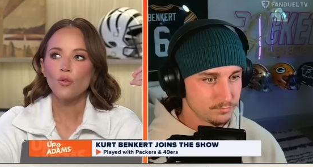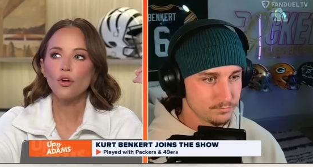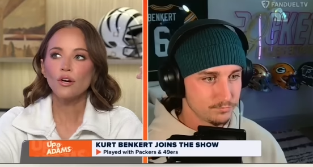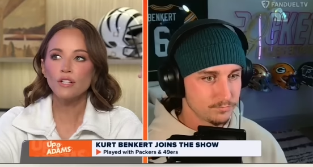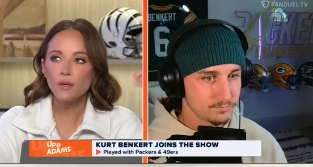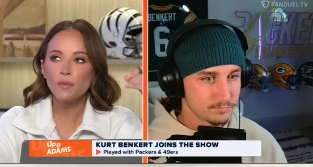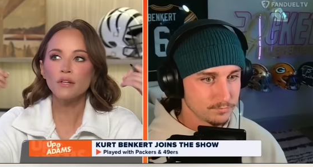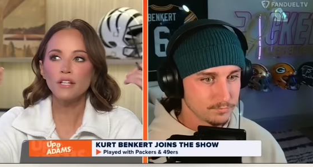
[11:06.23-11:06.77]
Speaker 1: They're
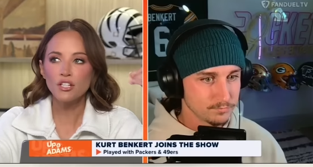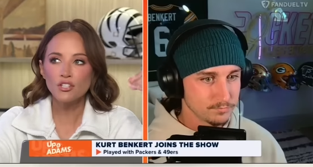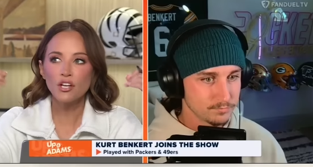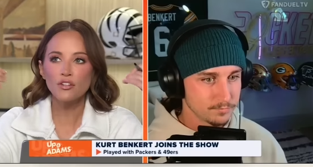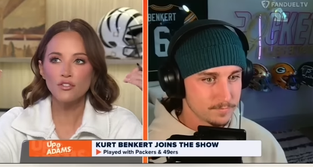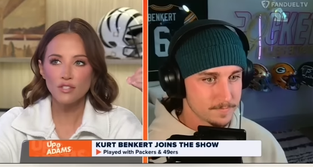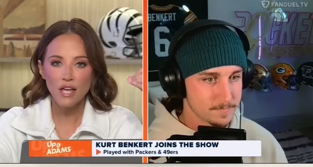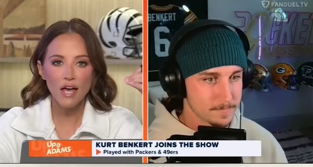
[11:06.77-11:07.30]
going to be in each
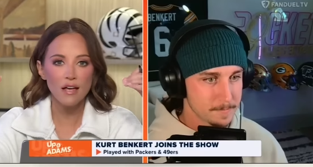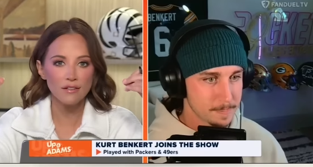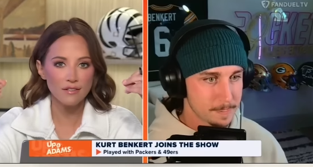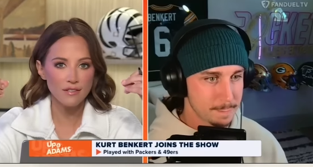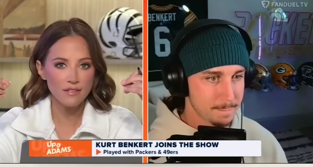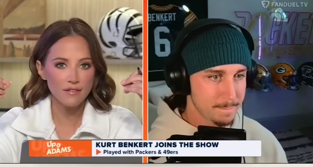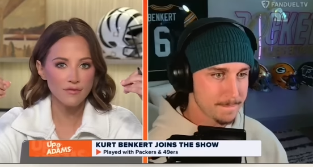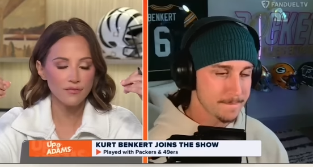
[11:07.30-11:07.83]
other's
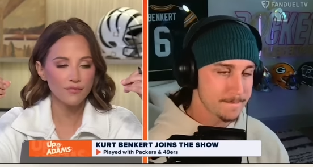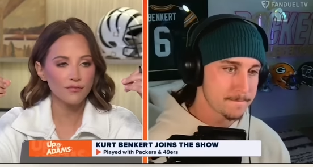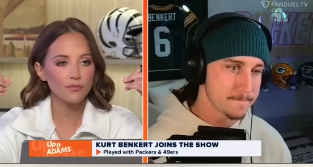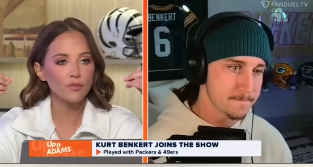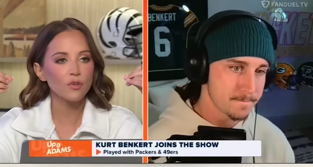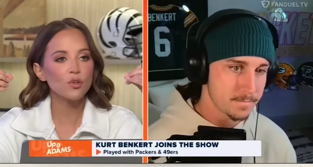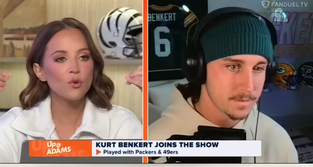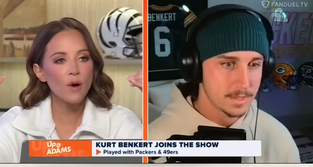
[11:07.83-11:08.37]
heads.
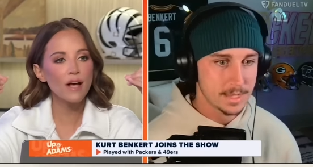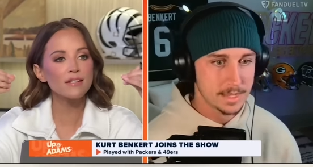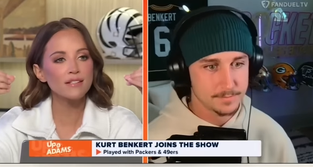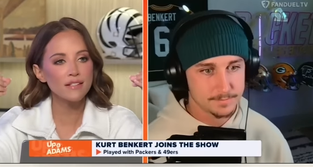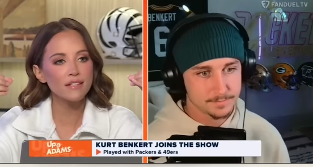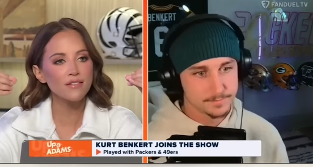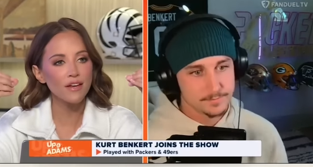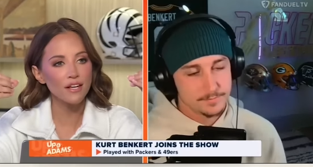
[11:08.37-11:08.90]
Who has
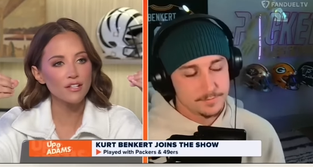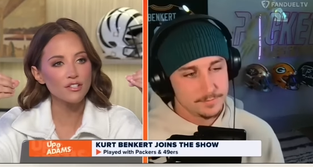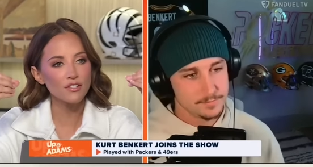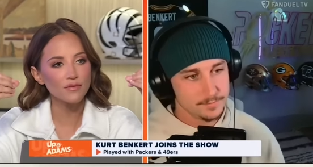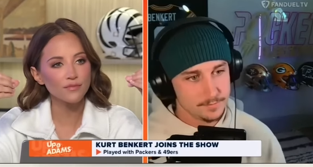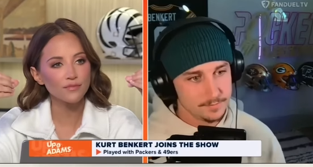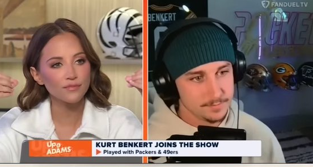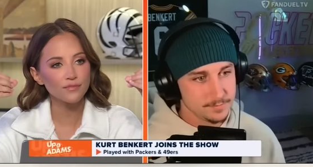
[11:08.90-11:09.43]
the advantage?